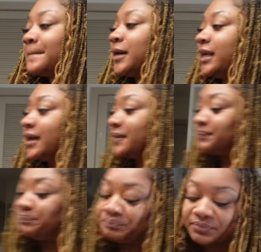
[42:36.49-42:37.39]
But yeah,
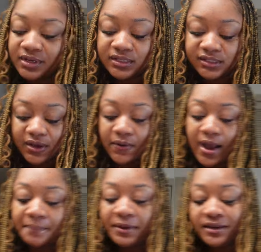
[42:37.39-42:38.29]
so
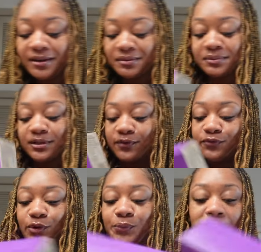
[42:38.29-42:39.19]
I picked up some stuff
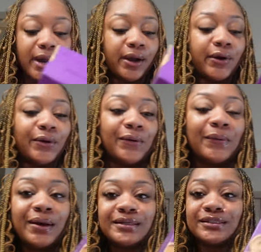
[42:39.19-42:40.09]
for Rocco.